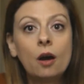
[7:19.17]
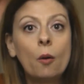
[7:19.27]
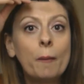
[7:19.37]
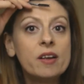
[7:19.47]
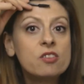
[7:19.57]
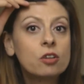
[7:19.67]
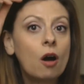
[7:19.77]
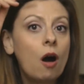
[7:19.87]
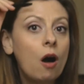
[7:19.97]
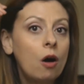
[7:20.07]
on my
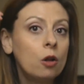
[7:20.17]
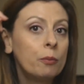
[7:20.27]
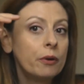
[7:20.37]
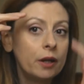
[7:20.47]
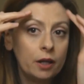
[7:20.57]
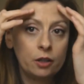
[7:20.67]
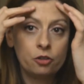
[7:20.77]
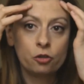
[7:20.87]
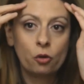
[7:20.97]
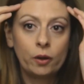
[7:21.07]
scalp,
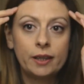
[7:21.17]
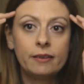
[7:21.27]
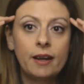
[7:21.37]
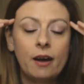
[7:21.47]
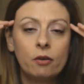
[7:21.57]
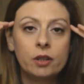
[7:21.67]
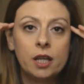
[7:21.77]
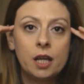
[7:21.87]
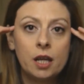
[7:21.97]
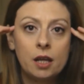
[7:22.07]
just going down
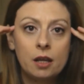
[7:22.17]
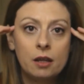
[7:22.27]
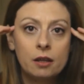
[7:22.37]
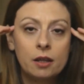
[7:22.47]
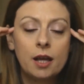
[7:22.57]
here,